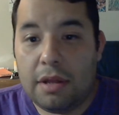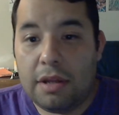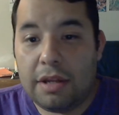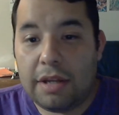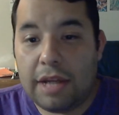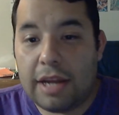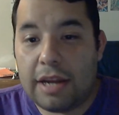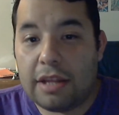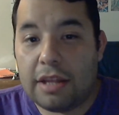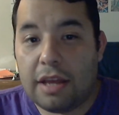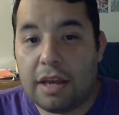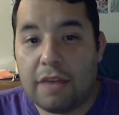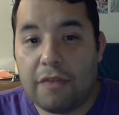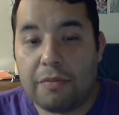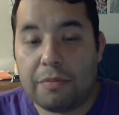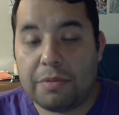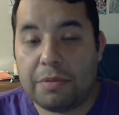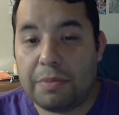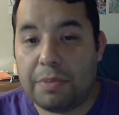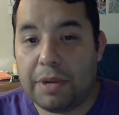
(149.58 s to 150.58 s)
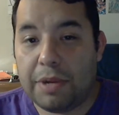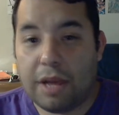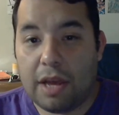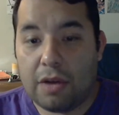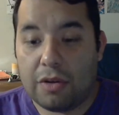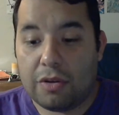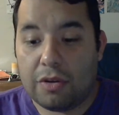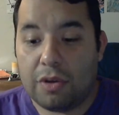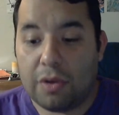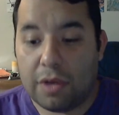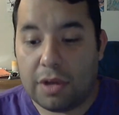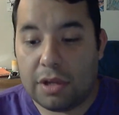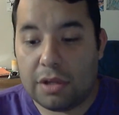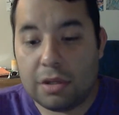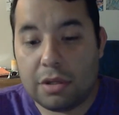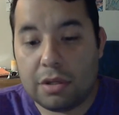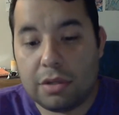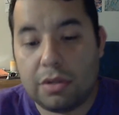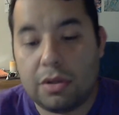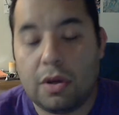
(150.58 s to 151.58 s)
Dandelion from spitting out
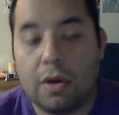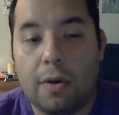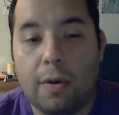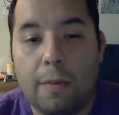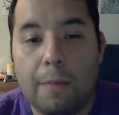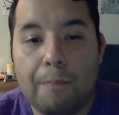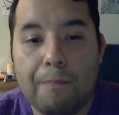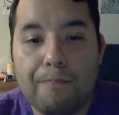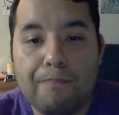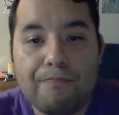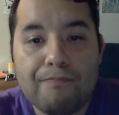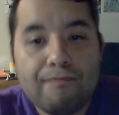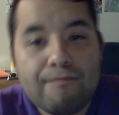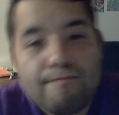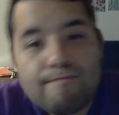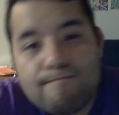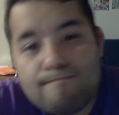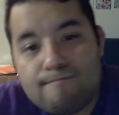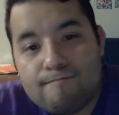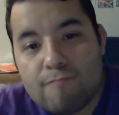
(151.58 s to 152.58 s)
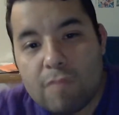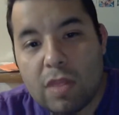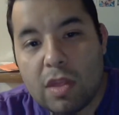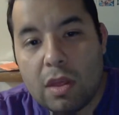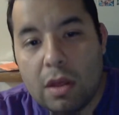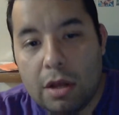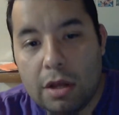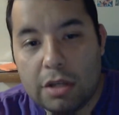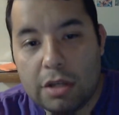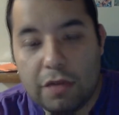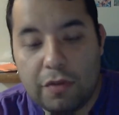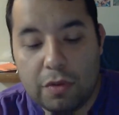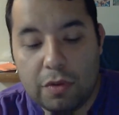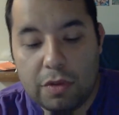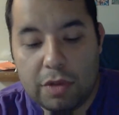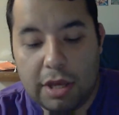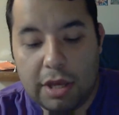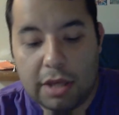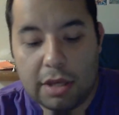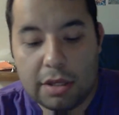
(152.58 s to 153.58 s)
tokens. So, there's a few
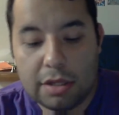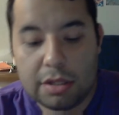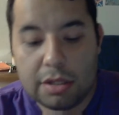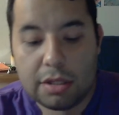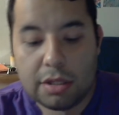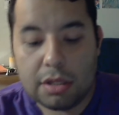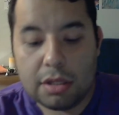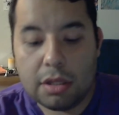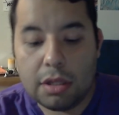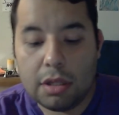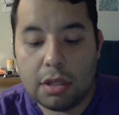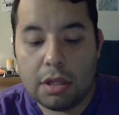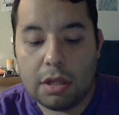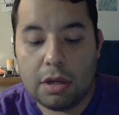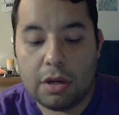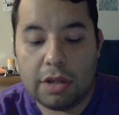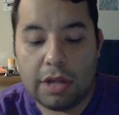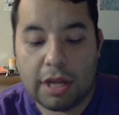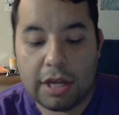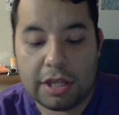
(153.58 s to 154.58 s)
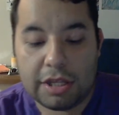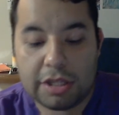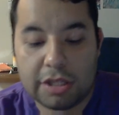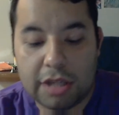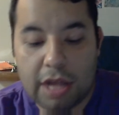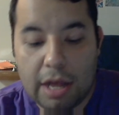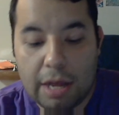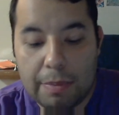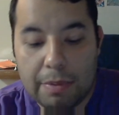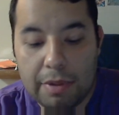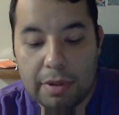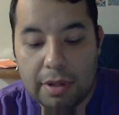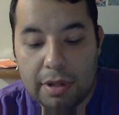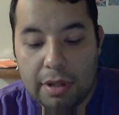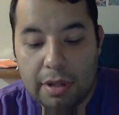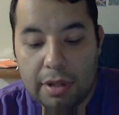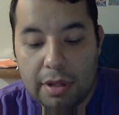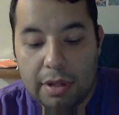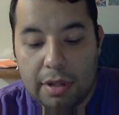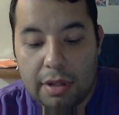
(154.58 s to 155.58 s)
things, that it can stop.
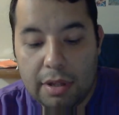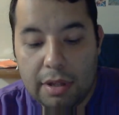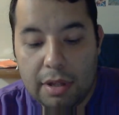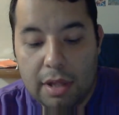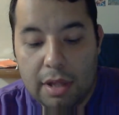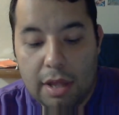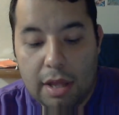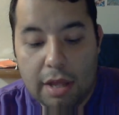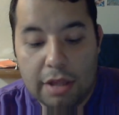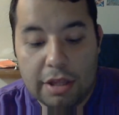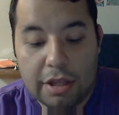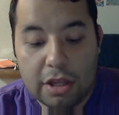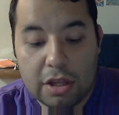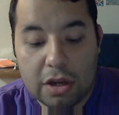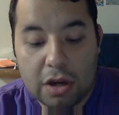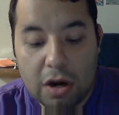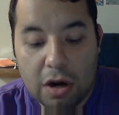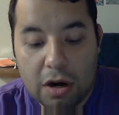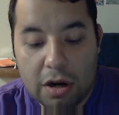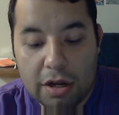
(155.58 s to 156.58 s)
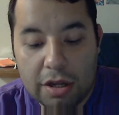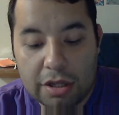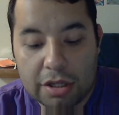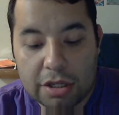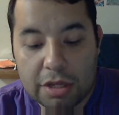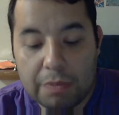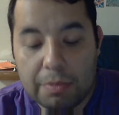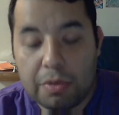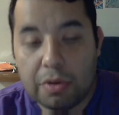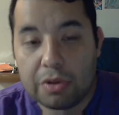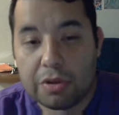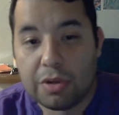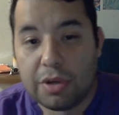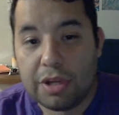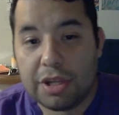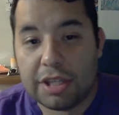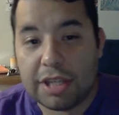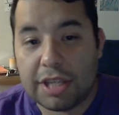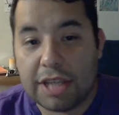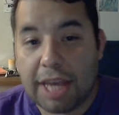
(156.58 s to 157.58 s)
The other card is
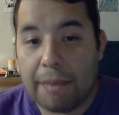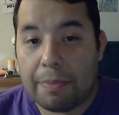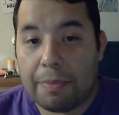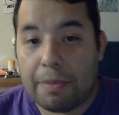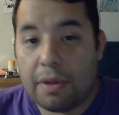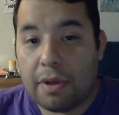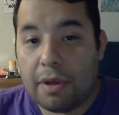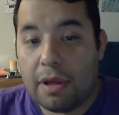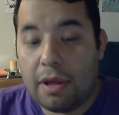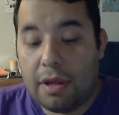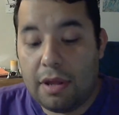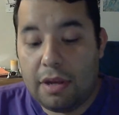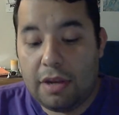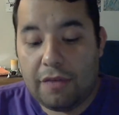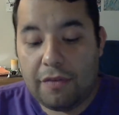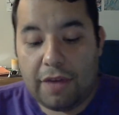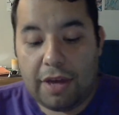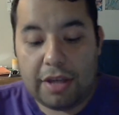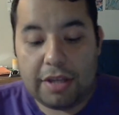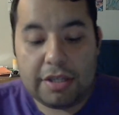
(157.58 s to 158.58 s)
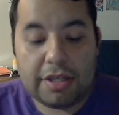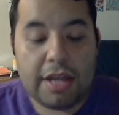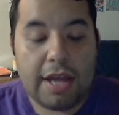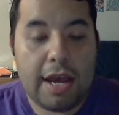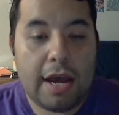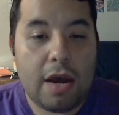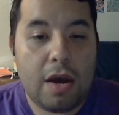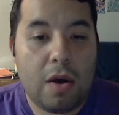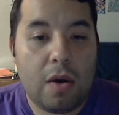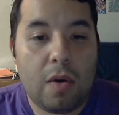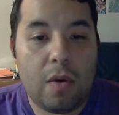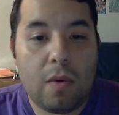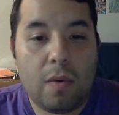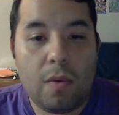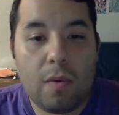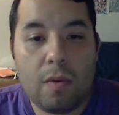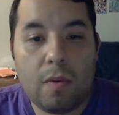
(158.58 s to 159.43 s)
Compulsory Escape Device. Now,